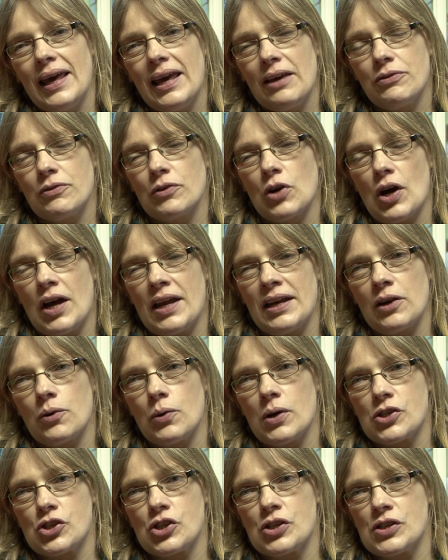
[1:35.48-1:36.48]
If you've got any
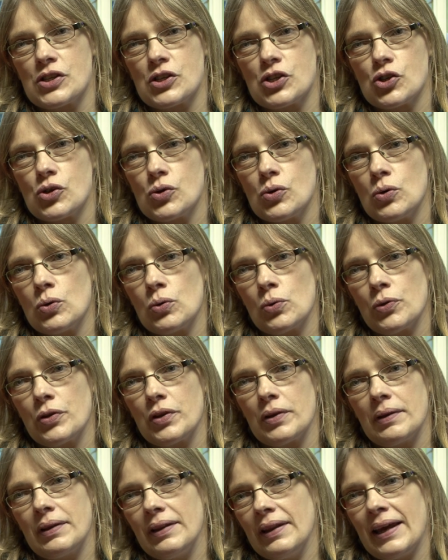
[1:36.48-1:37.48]
questions at all,
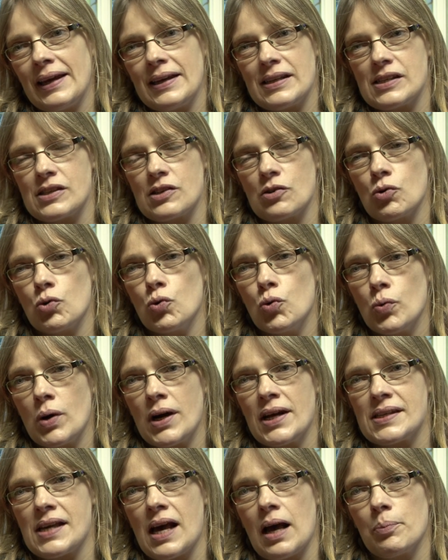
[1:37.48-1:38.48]
the ladies are
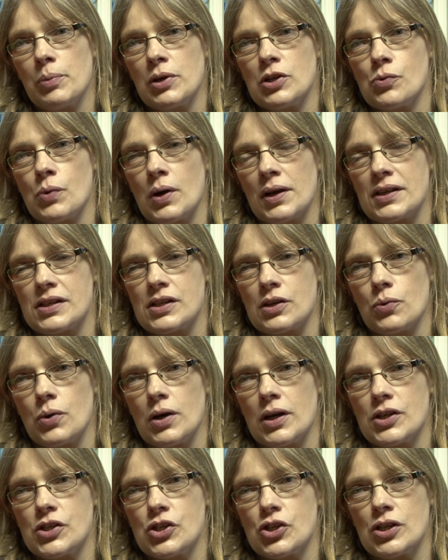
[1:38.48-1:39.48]
always happy to answer
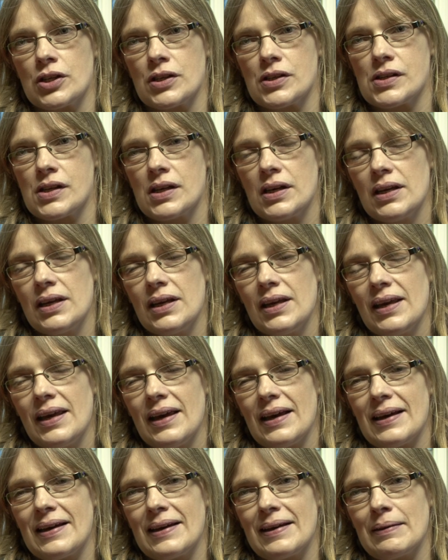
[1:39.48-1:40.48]
questions.
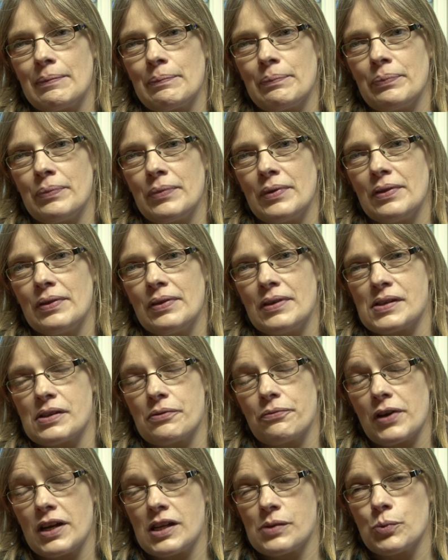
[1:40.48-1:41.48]
Um, there's
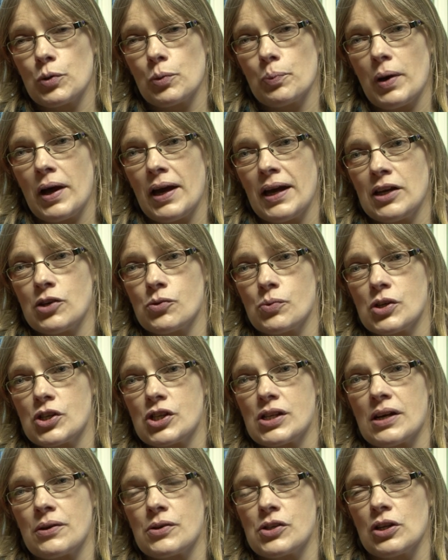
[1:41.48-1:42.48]
the Facebook page
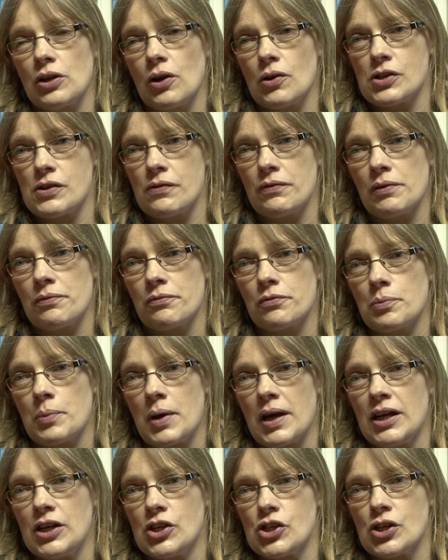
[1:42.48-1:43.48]
which tells you lots of
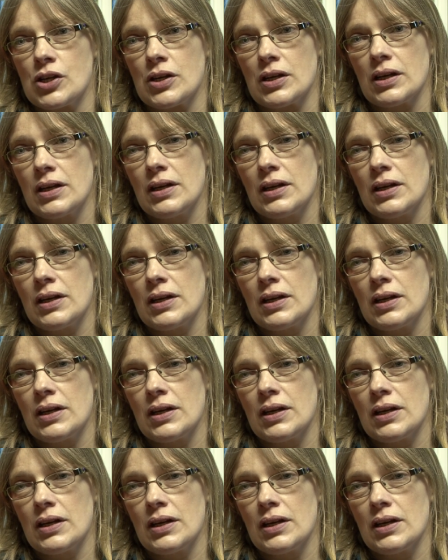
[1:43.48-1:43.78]
information.